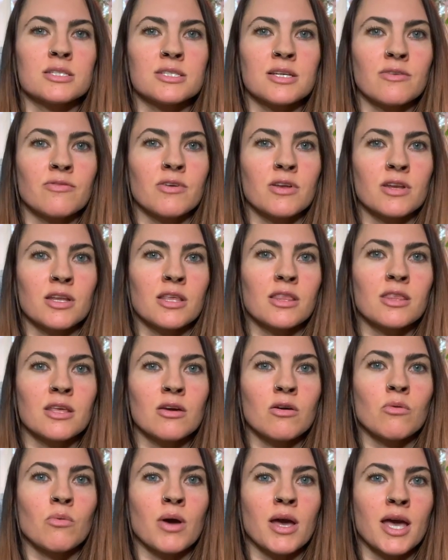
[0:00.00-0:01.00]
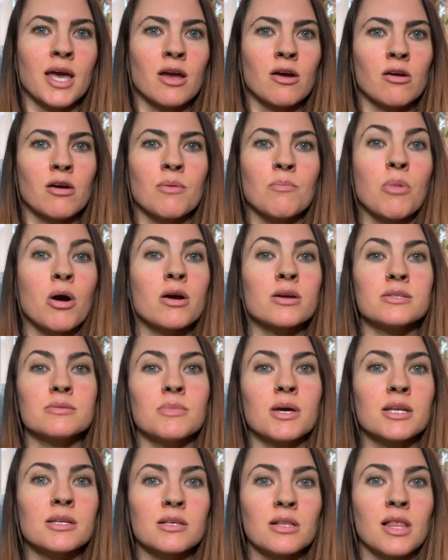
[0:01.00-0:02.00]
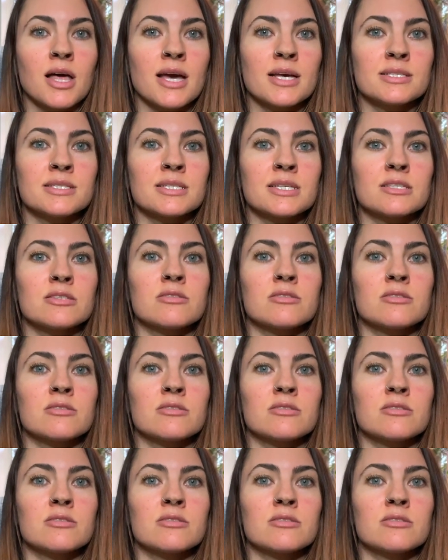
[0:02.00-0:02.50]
stuff anything away or compartmentalize it